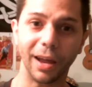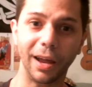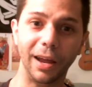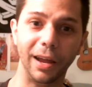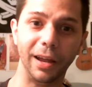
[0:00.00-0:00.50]

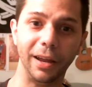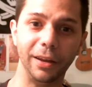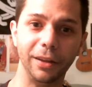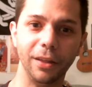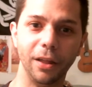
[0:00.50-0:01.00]

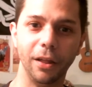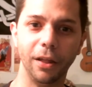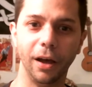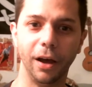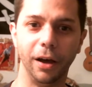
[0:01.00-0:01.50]
and
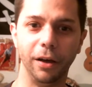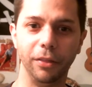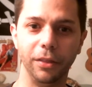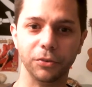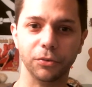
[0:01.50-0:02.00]
uh,
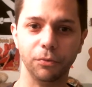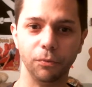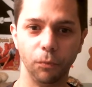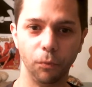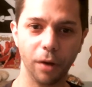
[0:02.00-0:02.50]
this
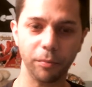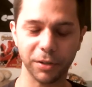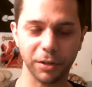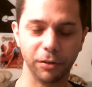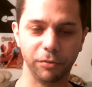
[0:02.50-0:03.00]
one
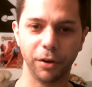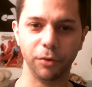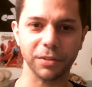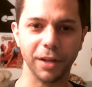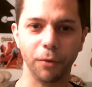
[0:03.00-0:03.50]
particular friend
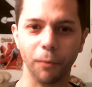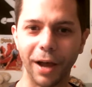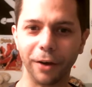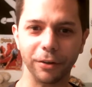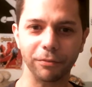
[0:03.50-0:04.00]
was like,
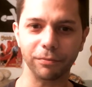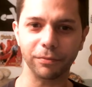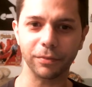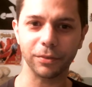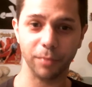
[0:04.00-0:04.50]
wow,
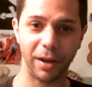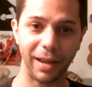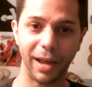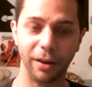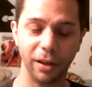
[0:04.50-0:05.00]
to my
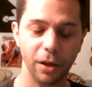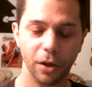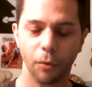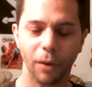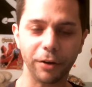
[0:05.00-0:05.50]
dad,
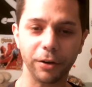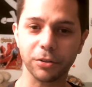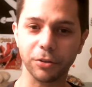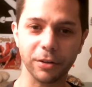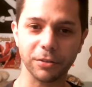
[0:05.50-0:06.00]
wow, your
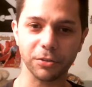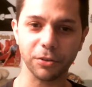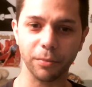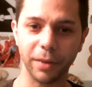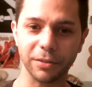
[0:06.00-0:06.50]
stories are so
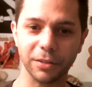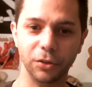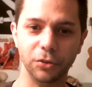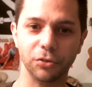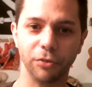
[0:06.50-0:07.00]
amazing,
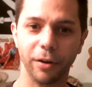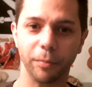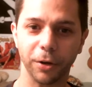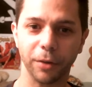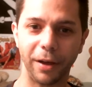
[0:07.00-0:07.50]
you should write a
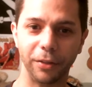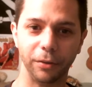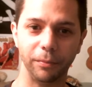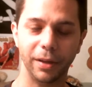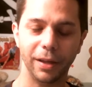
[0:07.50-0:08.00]
book about
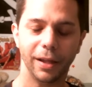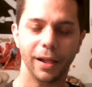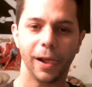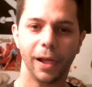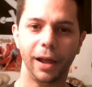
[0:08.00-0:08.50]
them.
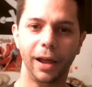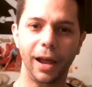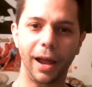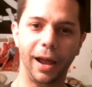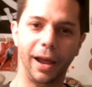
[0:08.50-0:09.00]

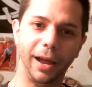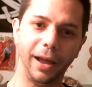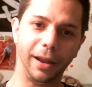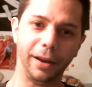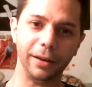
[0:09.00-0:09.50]

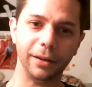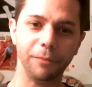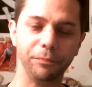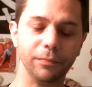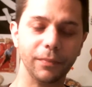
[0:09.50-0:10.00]
And
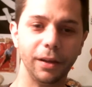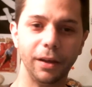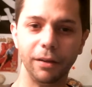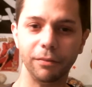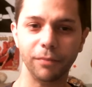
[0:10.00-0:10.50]

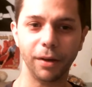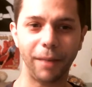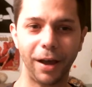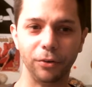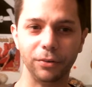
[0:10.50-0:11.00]

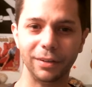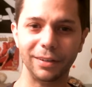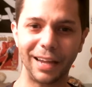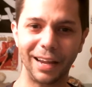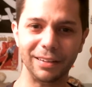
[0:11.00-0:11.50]
about
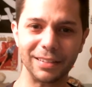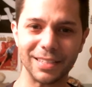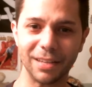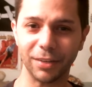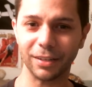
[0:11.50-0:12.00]

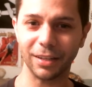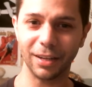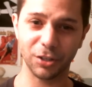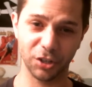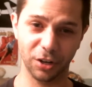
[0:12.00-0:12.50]

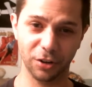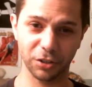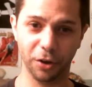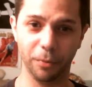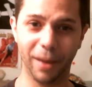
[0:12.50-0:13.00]
seven-ish years
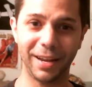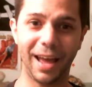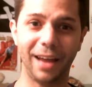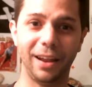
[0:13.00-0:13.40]
ago, my dad